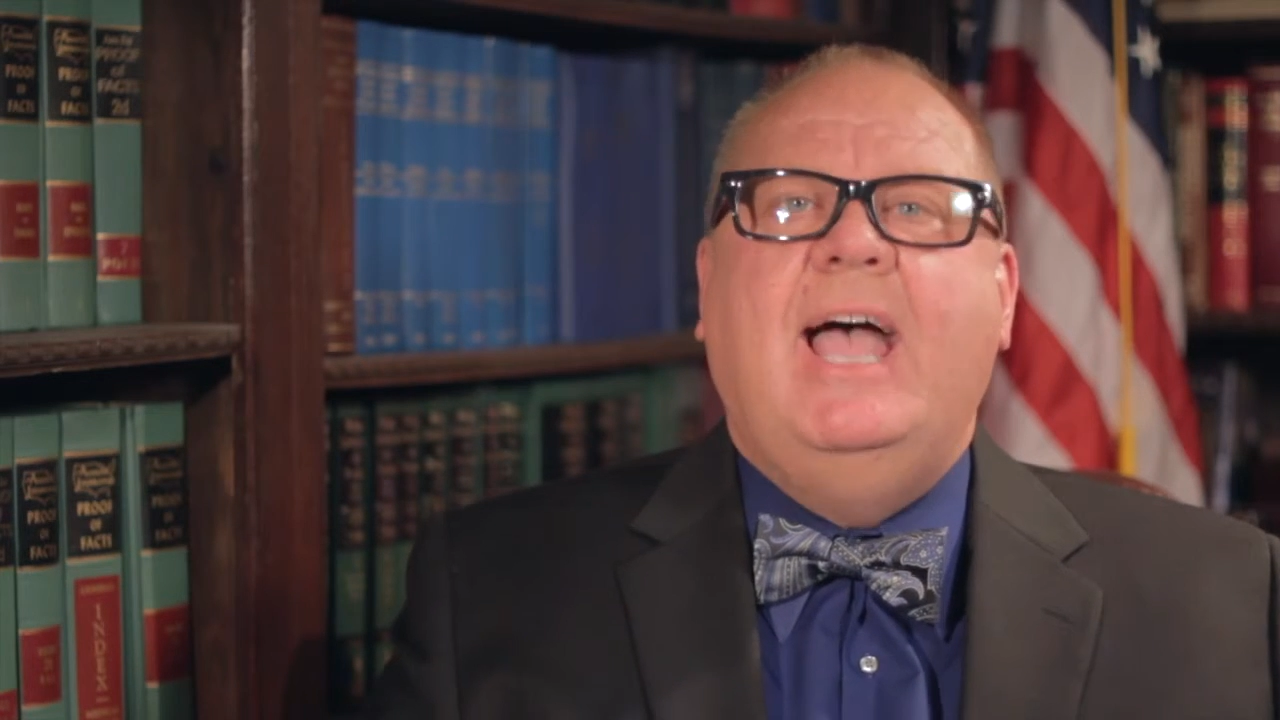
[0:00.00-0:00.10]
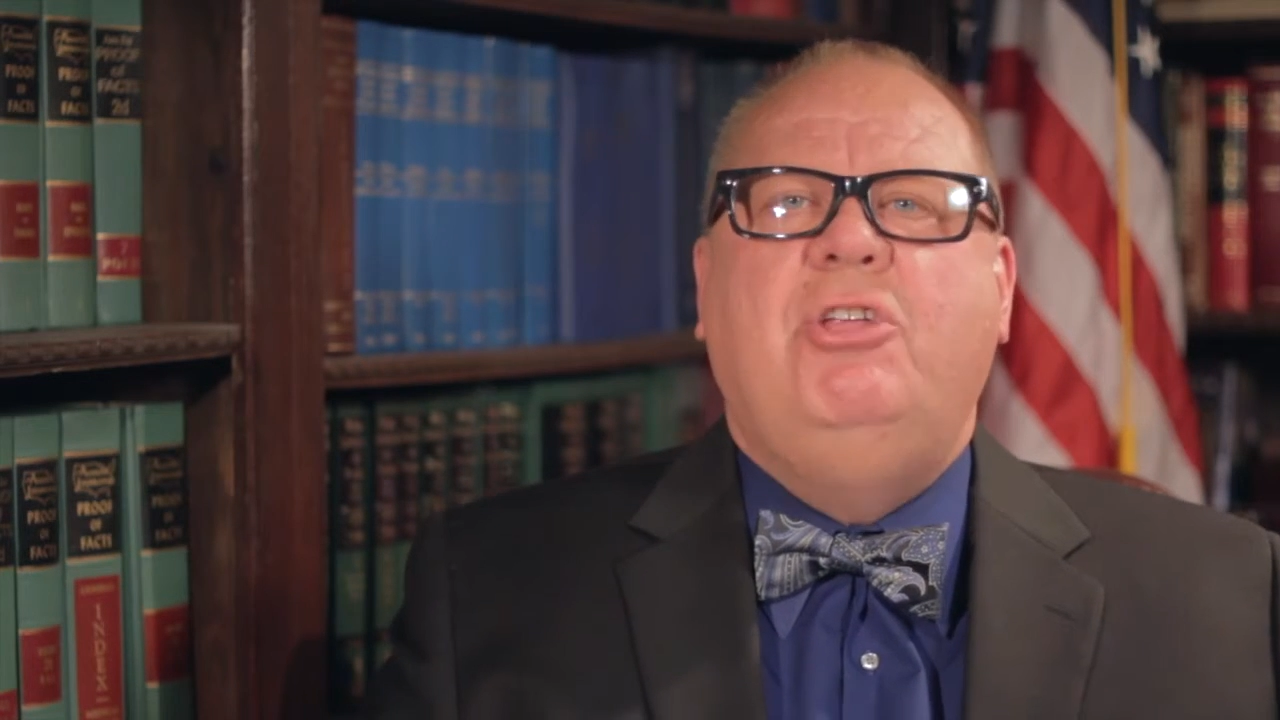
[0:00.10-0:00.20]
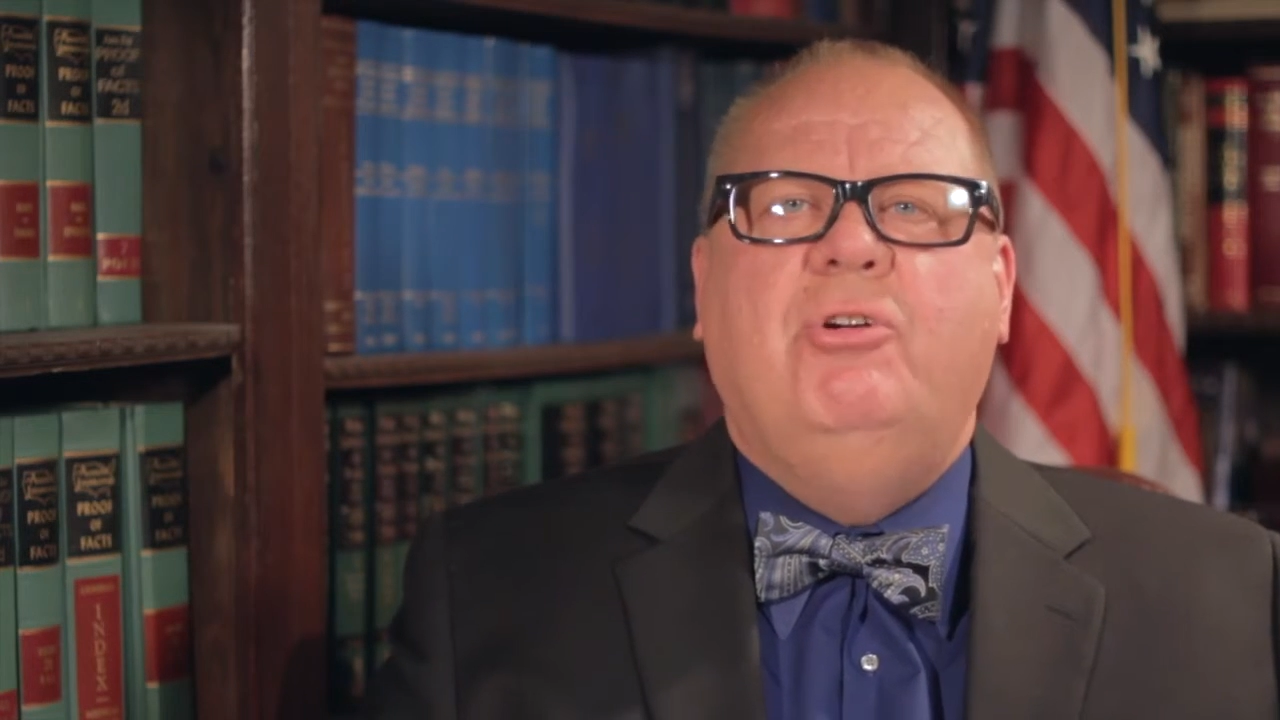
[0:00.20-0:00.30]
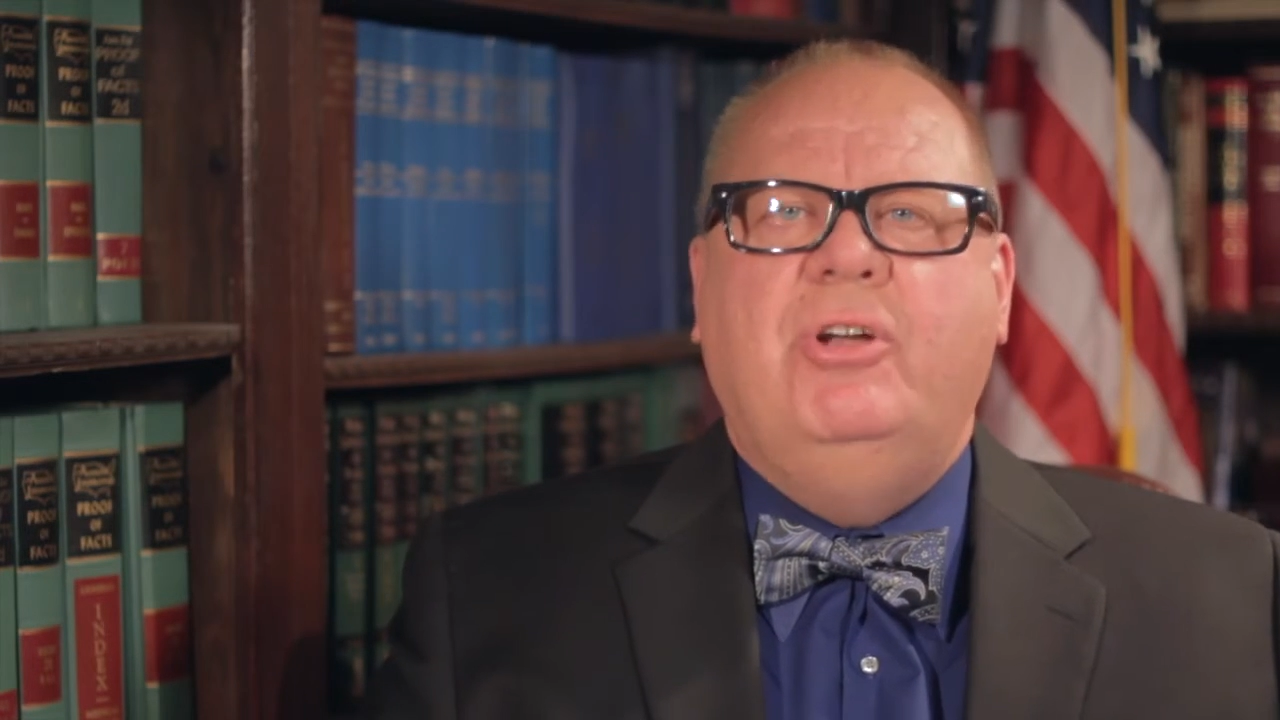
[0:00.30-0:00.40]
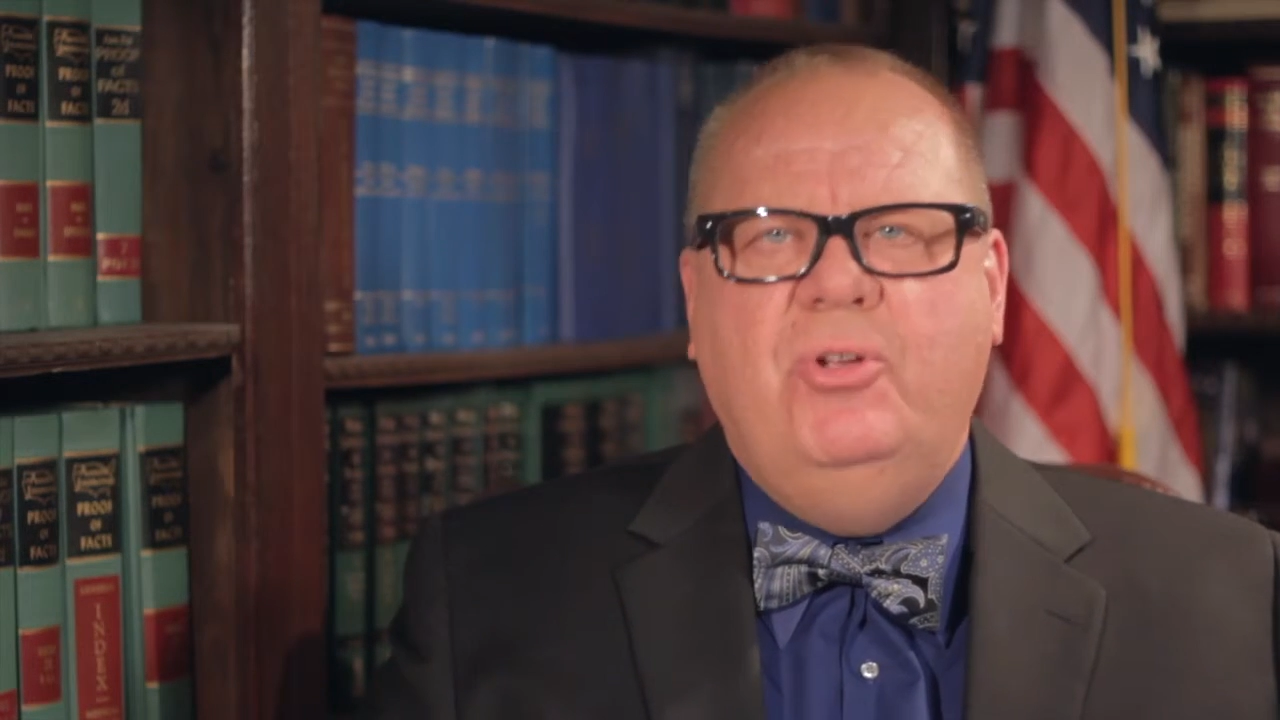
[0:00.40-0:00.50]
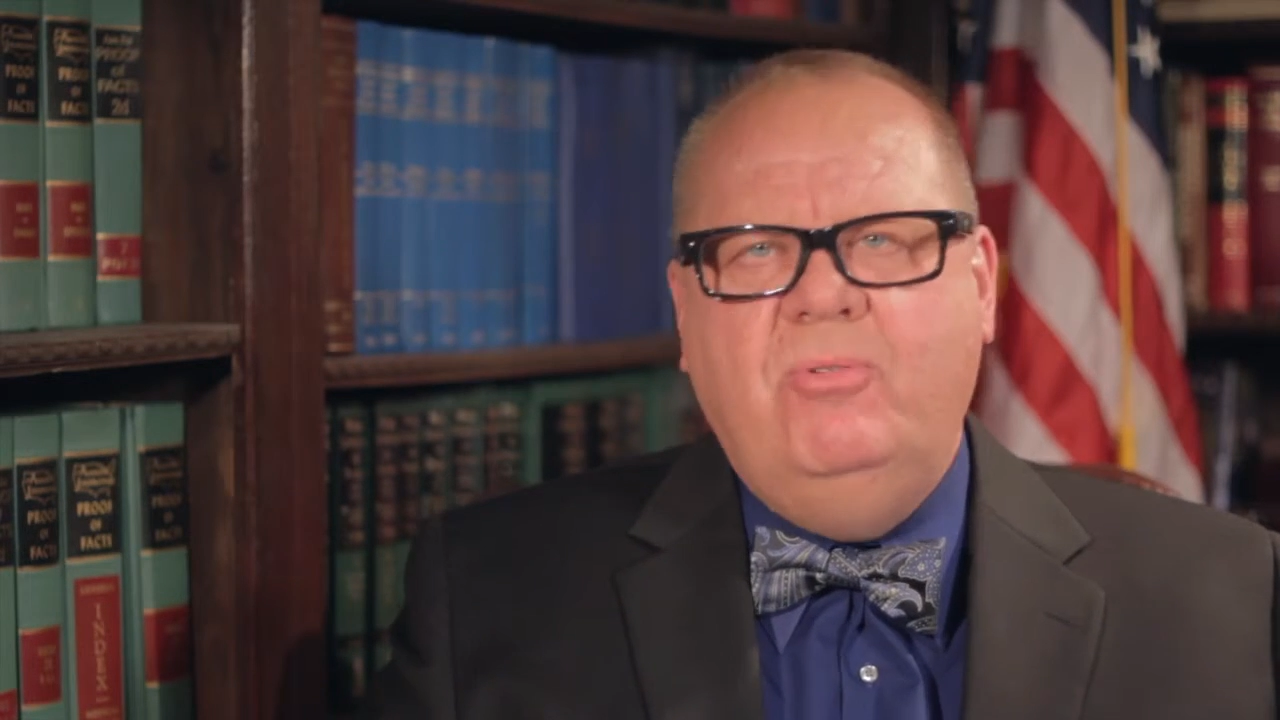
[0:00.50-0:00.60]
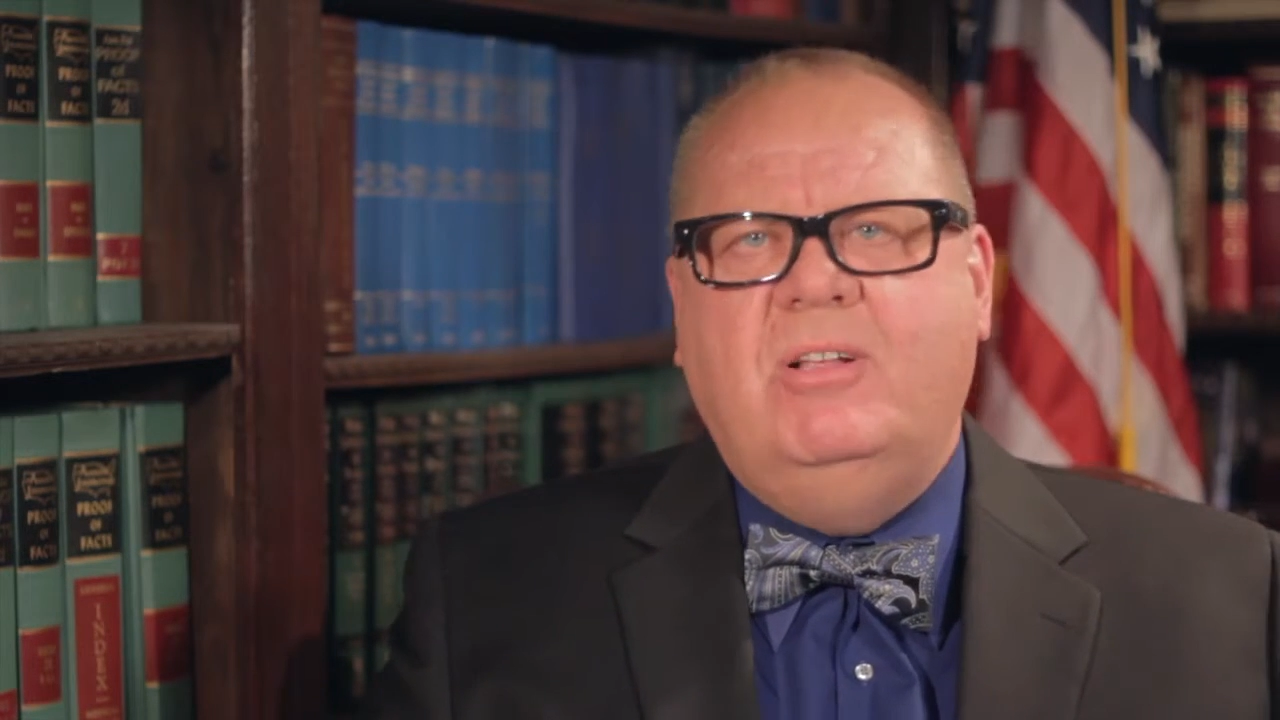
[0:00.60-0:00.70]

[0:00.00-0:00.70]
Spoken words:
on your new